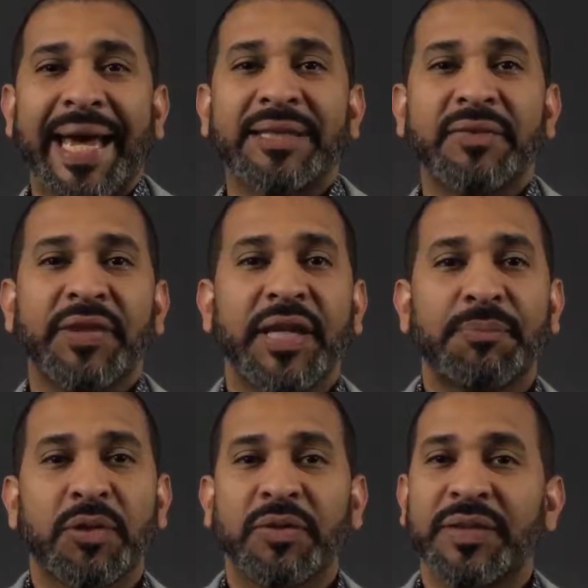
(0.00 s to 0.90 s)
As of
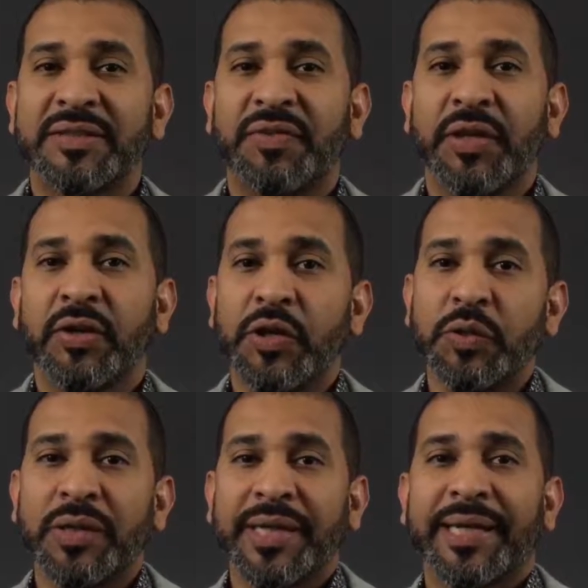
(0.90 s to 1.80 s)
the upload of this video,
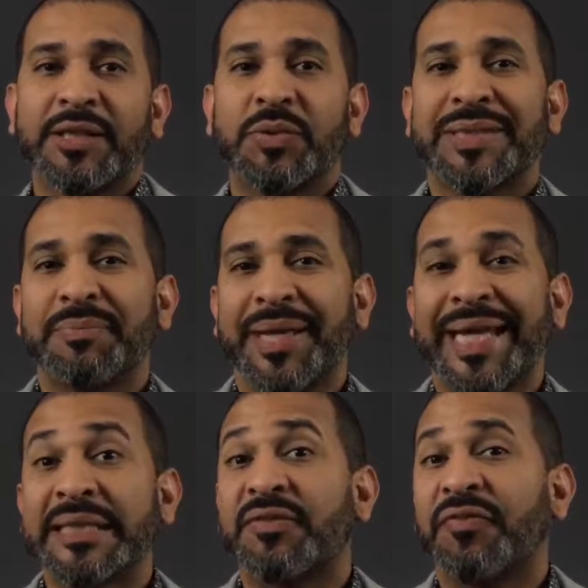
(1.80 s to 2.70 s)
you can get into as
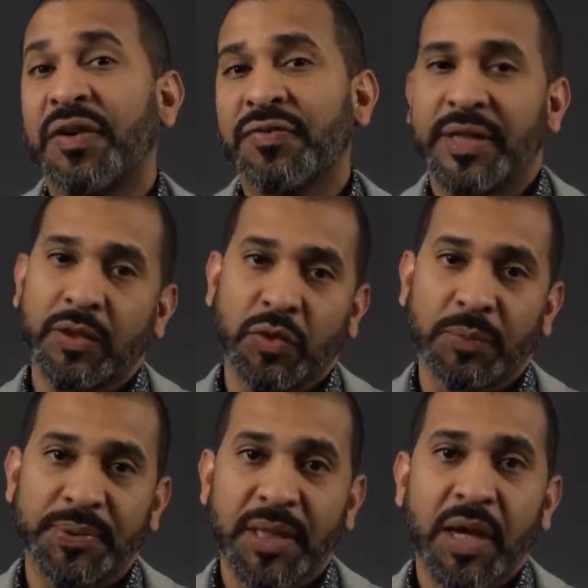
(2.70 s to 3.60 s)
many as 50
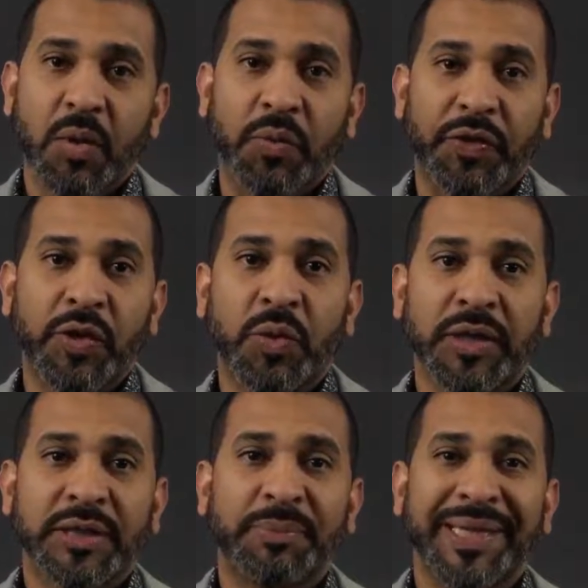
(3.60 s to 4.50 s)
groups. Whether you
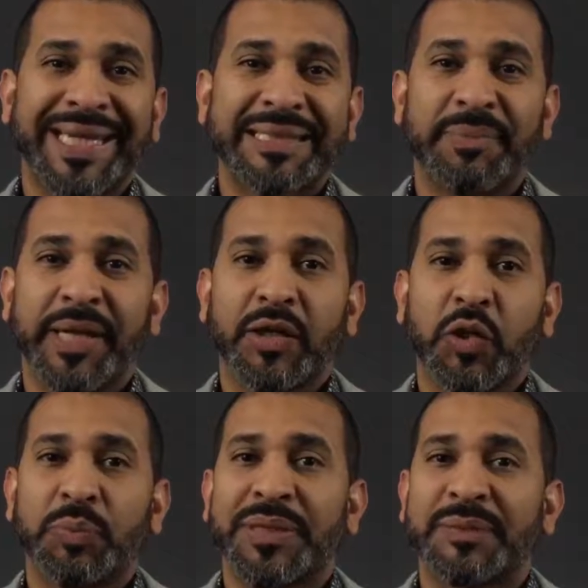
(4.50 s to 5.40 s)
want to be in as
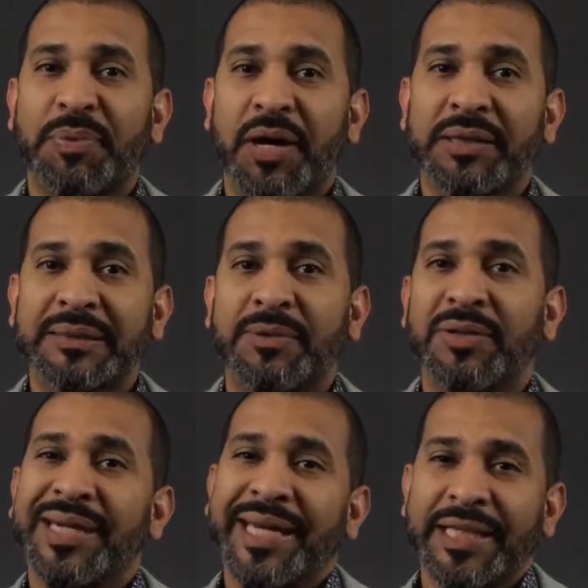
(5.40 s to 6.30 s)
many groups as
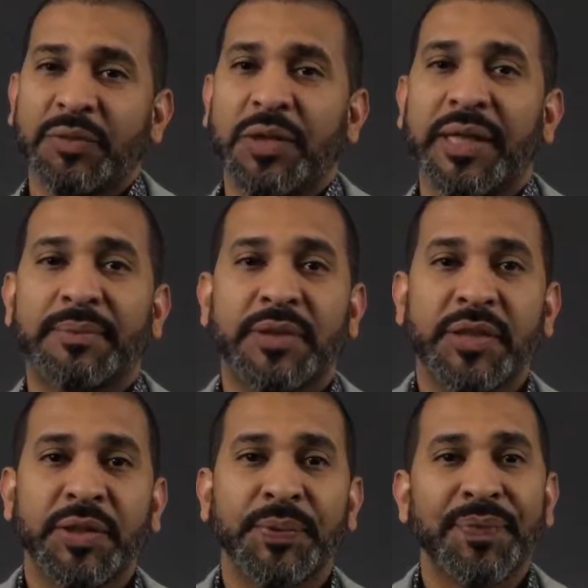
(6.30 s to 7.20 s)
possible, it's really
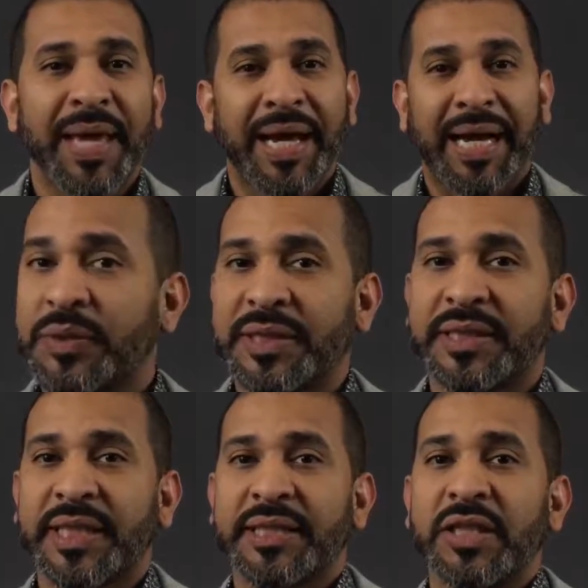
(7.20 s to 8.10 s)
up to you. I
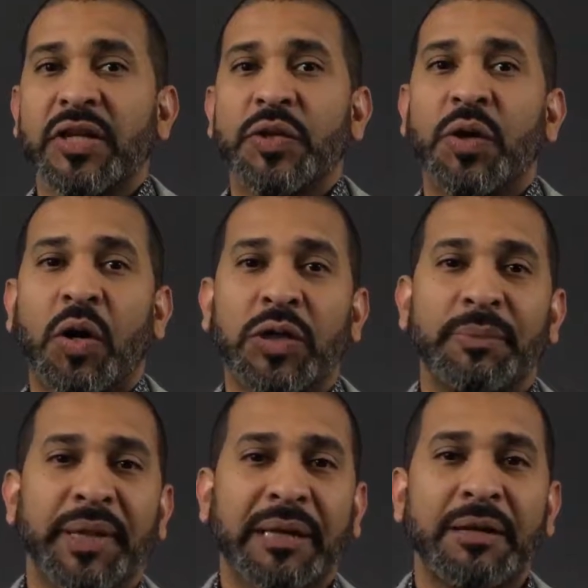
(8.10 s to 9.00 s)
would suggest you
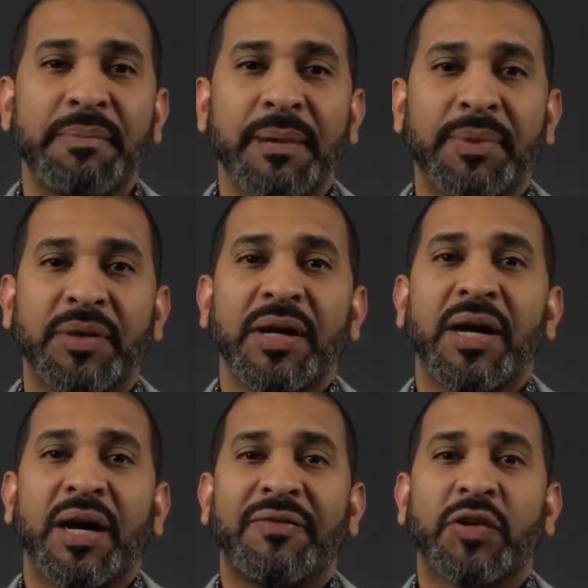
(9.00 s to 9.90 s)
only become a member